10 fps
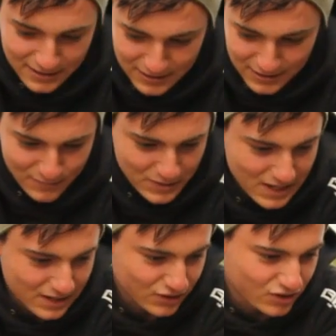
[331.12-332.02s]
But
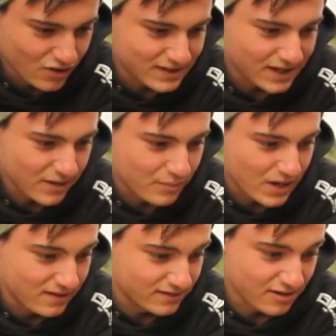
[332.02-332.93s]
yeah, just shy of
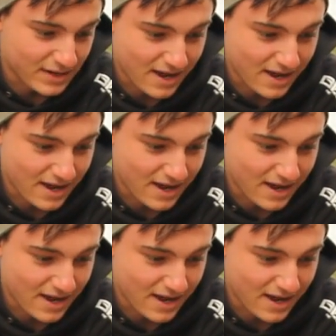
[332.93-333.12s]
£10. Something